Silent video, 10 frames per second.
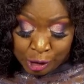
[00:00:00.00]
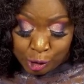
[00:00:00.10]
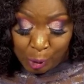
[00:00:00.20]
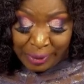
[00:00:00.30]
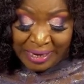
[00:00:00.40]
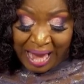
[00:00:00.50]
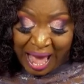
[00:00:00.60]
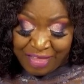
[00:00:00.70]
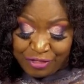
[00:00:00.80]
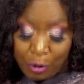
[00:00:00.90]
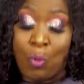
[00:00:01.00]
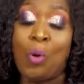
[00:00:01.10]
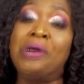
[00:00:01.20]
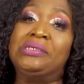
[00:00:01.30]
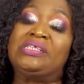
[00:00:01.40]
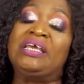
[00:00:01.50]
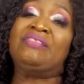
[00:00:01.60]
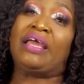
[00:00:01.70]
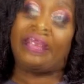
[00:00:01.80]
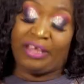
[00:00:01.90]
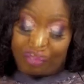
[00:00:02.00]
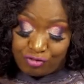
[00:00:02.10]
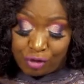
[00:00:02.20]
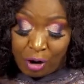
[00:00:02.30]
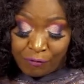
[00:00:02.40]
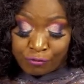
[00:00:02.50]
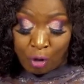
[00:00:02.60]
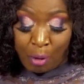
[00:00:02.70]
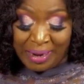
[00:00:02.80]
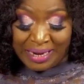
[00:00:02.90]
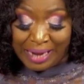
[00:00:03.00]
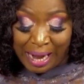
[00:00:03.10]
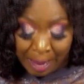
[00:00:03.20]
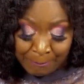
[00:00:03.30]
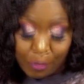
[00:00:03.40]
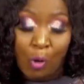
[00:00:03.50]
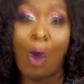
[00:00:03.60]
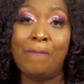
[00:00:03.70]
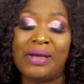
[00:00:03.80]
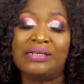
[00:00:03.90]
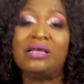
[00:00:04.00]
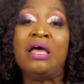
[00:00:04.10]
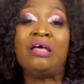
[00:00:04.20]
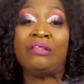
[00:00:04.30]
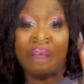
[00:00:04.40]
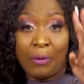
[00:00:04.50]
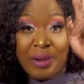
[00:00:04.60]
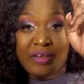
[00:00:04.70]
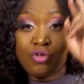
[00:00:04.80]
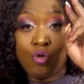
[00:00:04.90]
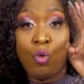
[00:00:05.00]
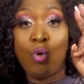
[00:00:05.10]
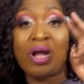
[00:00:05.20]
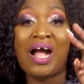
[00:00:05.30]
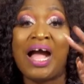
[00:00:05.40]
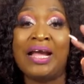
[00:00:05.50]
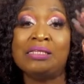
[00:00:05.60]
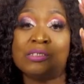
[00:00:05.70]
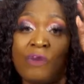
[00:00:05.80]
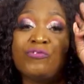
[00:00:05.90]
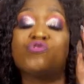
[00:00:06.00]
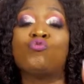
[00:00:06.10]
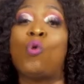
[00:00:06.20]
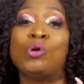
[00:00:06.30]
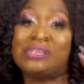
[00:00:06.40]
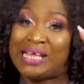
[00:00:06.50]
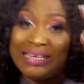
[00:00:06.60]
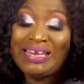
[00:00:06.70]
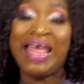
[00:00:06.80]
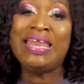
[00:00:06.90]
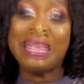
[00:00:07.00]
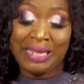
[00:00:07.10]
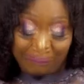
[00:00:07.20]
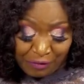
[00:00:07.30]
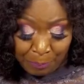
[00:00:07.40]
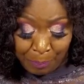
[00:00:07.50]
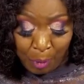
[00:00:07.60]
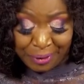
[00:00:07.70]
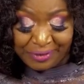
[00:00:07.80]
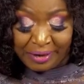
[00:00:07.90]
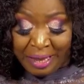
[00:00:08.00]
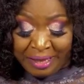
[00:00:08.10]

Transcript: So, in other words, in the history of Roman com- combat, there were two kinds of swords at any given point.